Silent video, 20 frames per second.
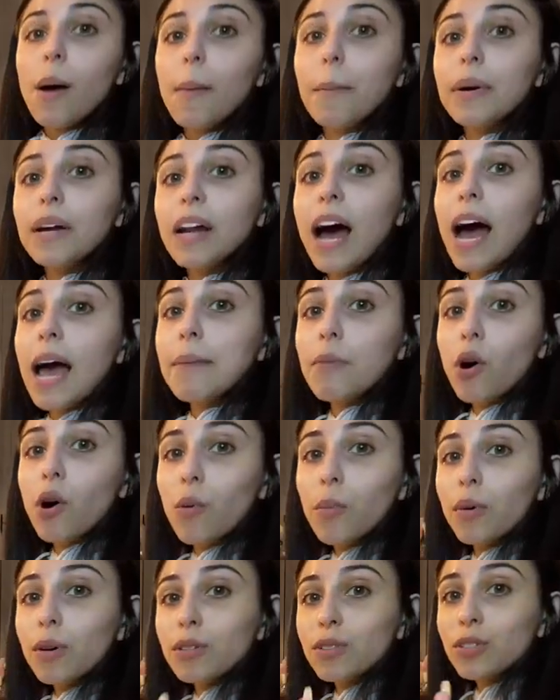But I
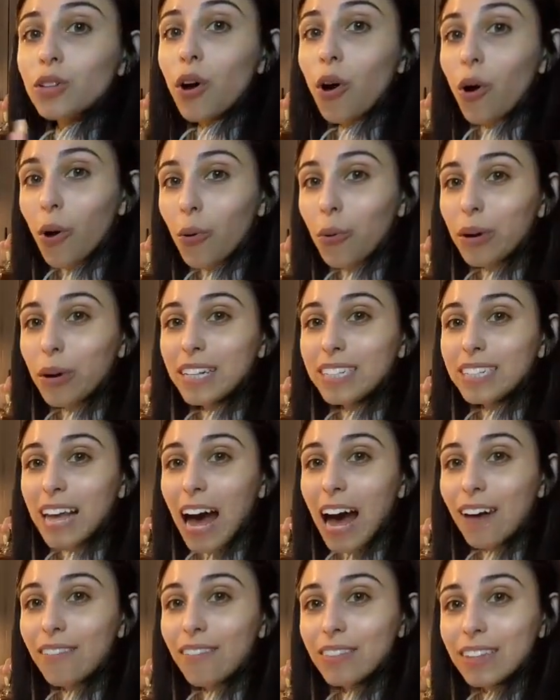almost always
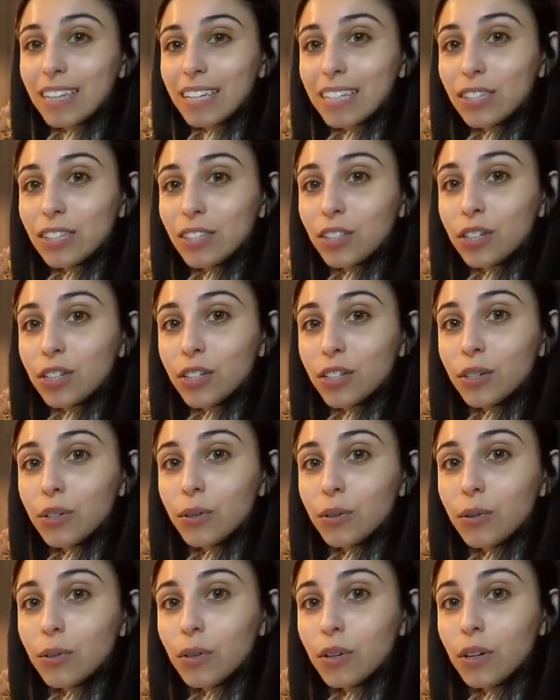have these
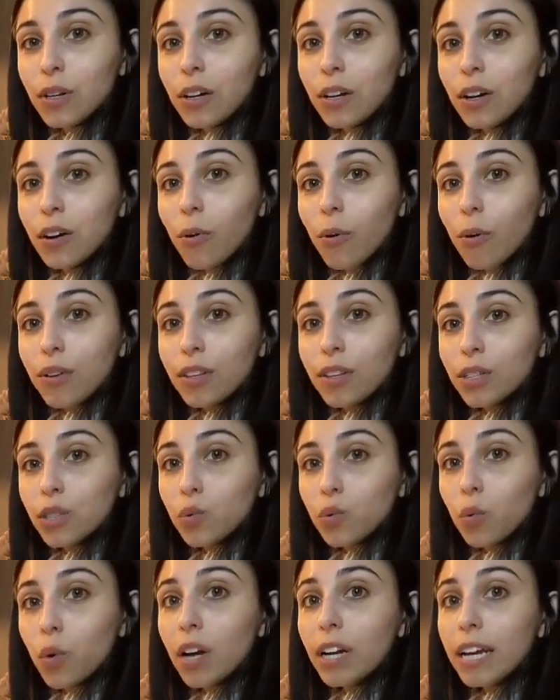2 or
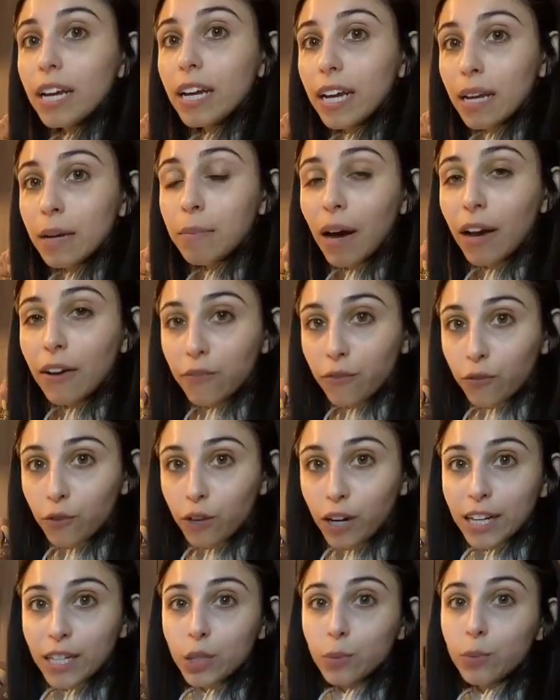this one in my
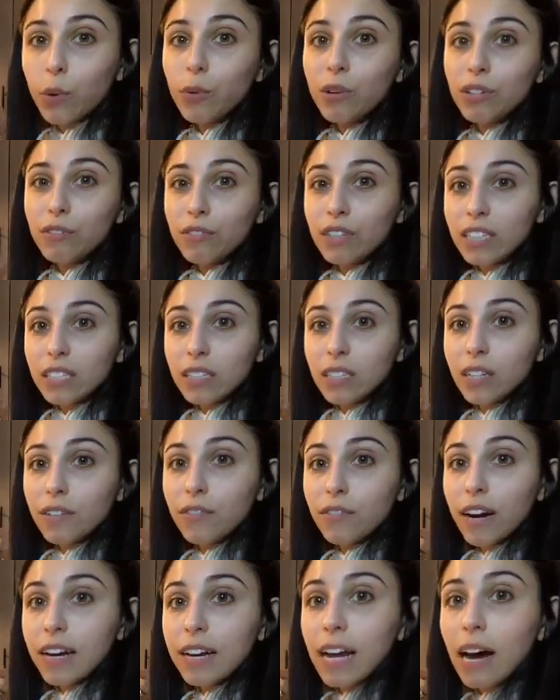fridge, but we recently
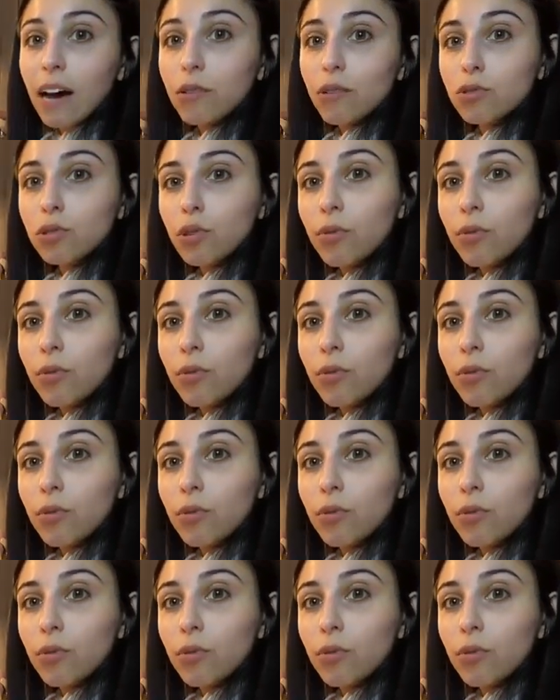ran out.